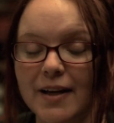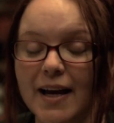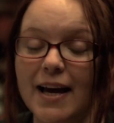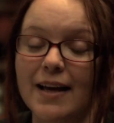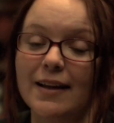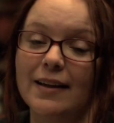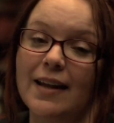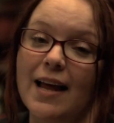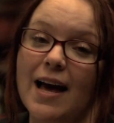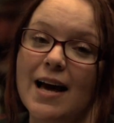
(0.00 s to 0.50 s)

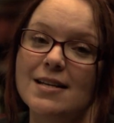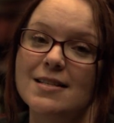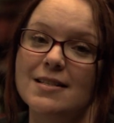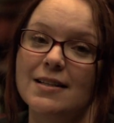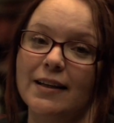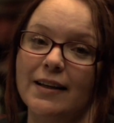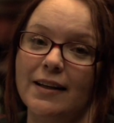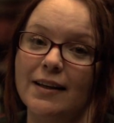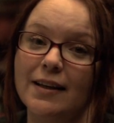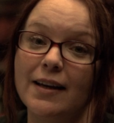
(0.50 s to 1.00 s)
And
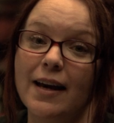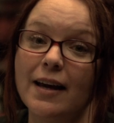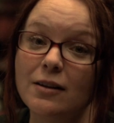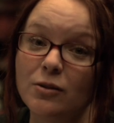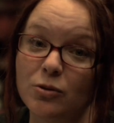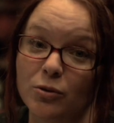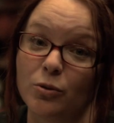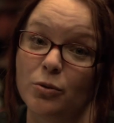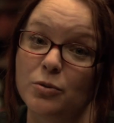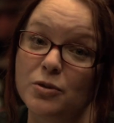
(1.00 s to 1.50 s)
lastly, get
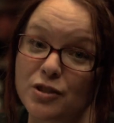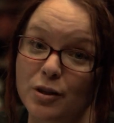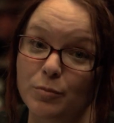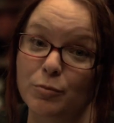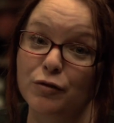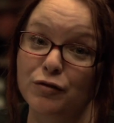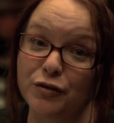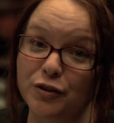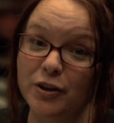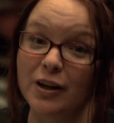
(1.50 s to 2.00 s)
to know
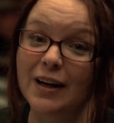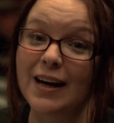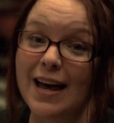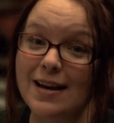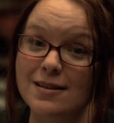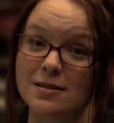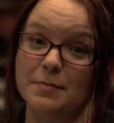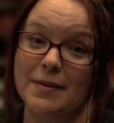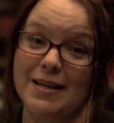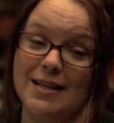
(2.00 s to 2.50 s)
some of your
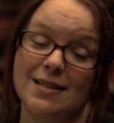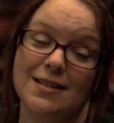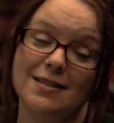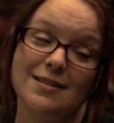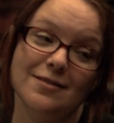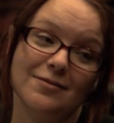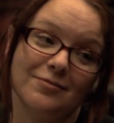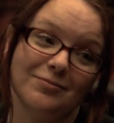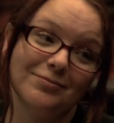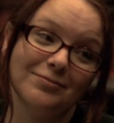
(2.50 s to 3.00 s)

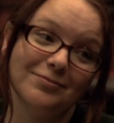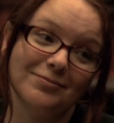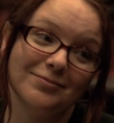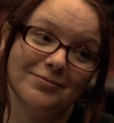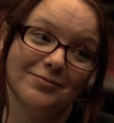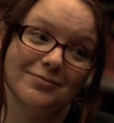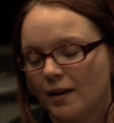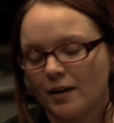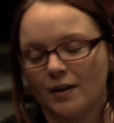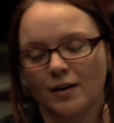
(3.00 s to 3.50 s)
classmates.
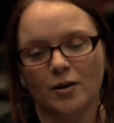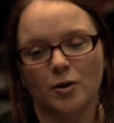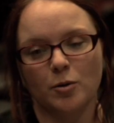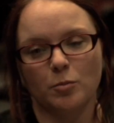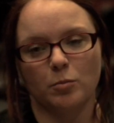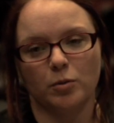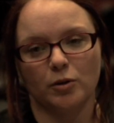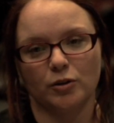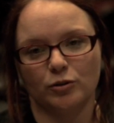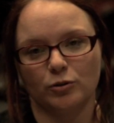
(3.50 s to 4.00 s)

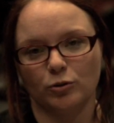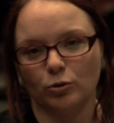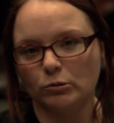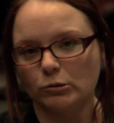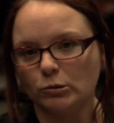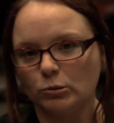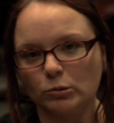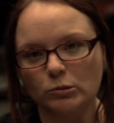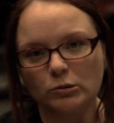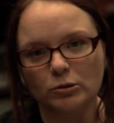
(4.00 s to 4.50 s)
But
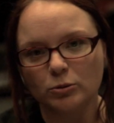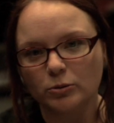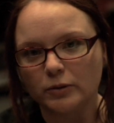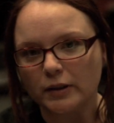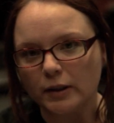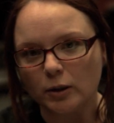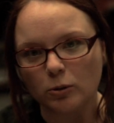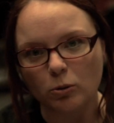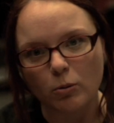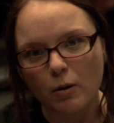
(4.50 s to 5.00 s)
don't go
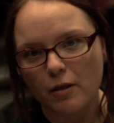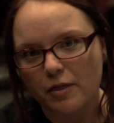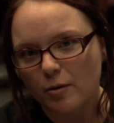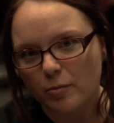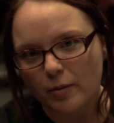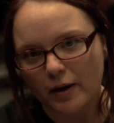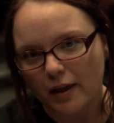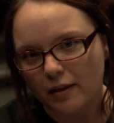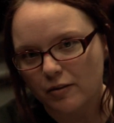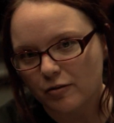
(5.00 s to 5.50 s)
talking all the
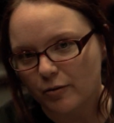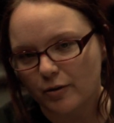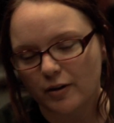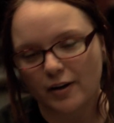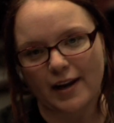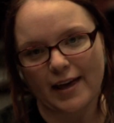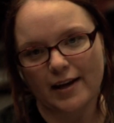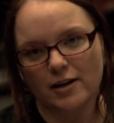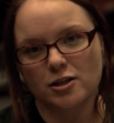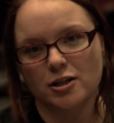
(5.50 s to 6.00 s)
way through
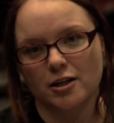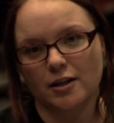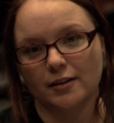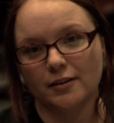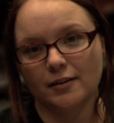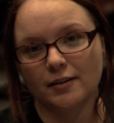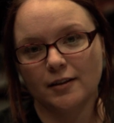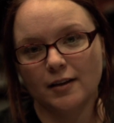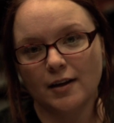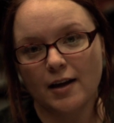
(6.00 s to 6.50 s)
the lecture.
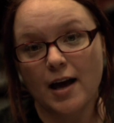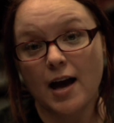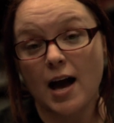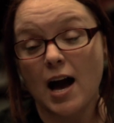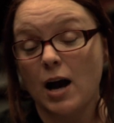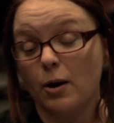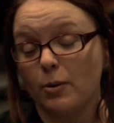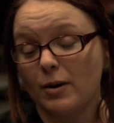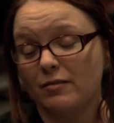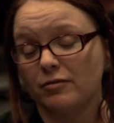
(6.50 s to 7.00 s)

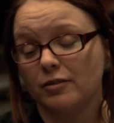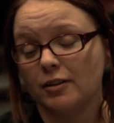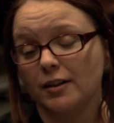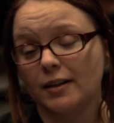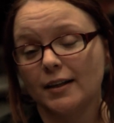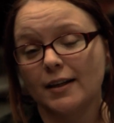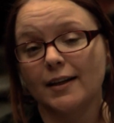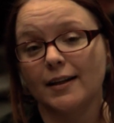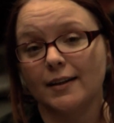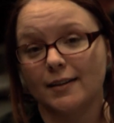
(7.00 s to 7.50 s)
However,
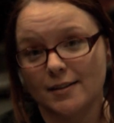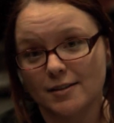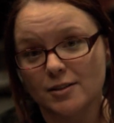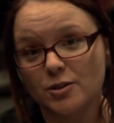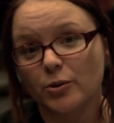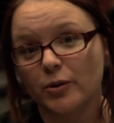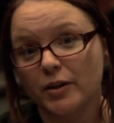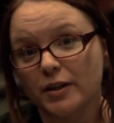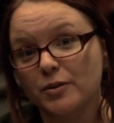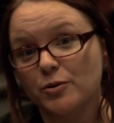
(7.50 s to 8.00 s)
it is
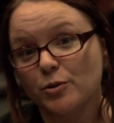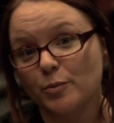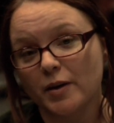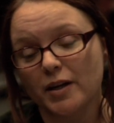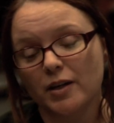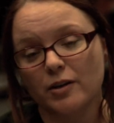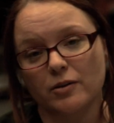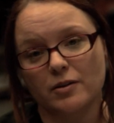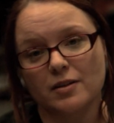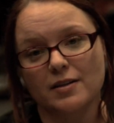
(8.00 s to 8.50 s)
going to
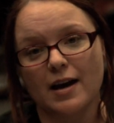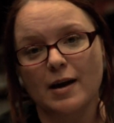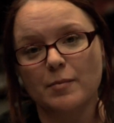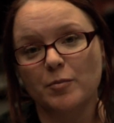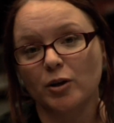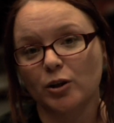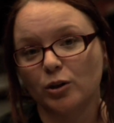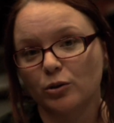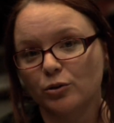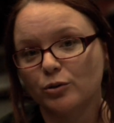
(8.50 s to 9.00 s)
make your time
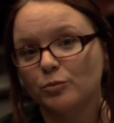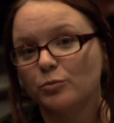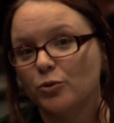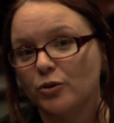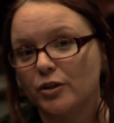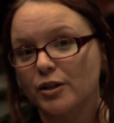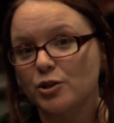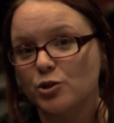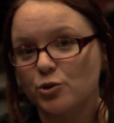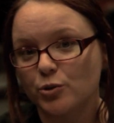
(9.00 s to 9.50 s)
a lot
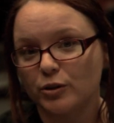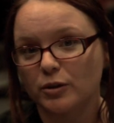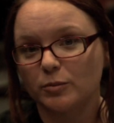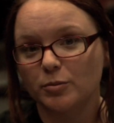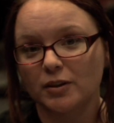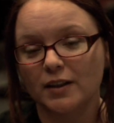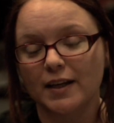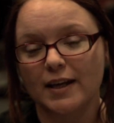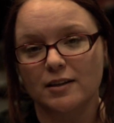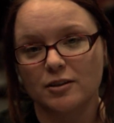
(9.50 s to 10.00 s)
more
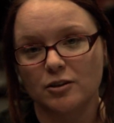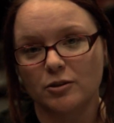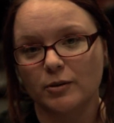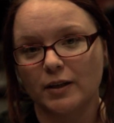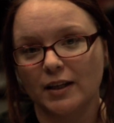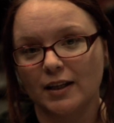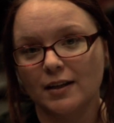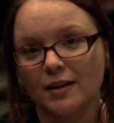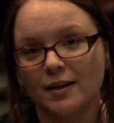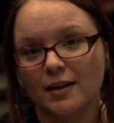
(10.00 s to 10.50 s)
enjoyable at
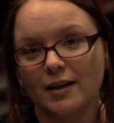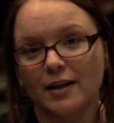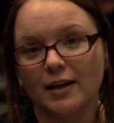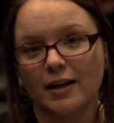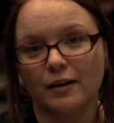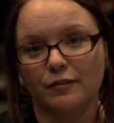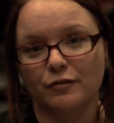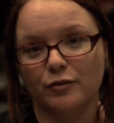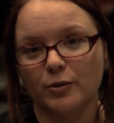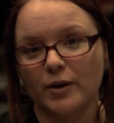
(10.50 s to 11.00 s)
uni
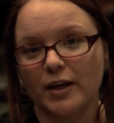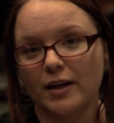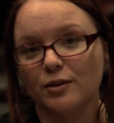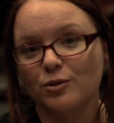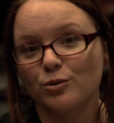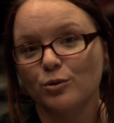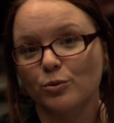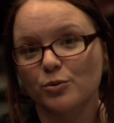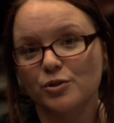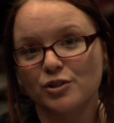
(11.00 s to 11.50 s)
if you get
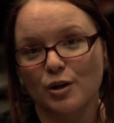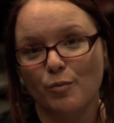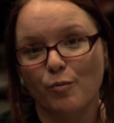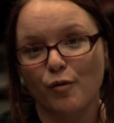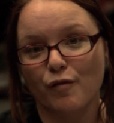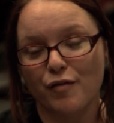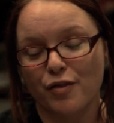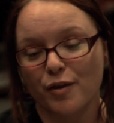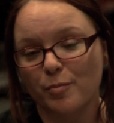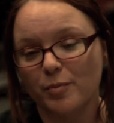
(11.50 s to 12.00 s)
to know some
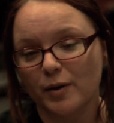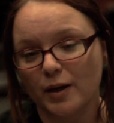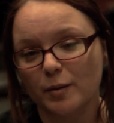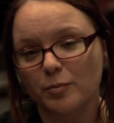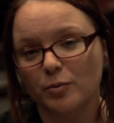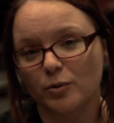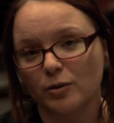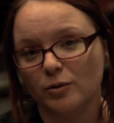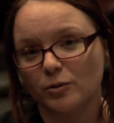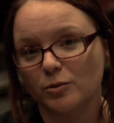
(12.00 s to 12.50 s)
of the
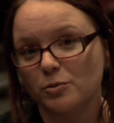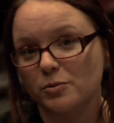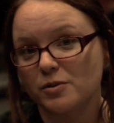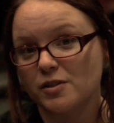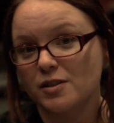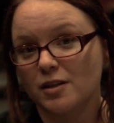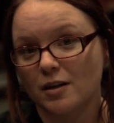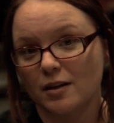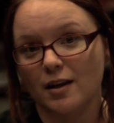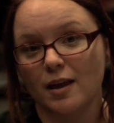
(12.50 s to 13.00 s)
people who
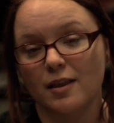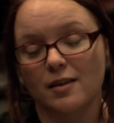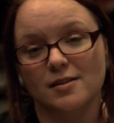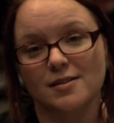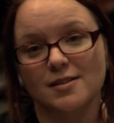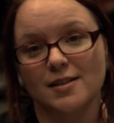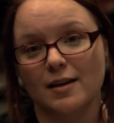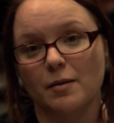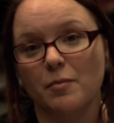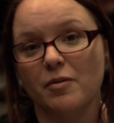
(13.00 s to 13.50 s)
study the
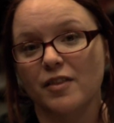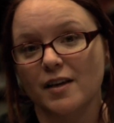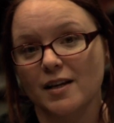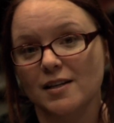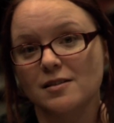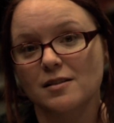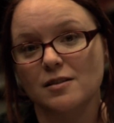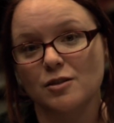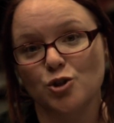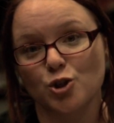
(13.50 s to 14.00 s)
same
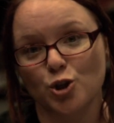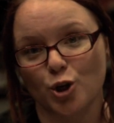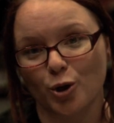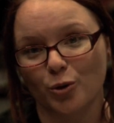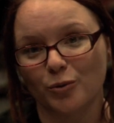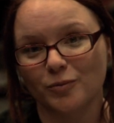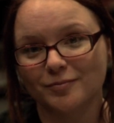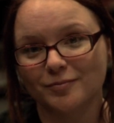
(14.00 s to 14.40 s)
things as you.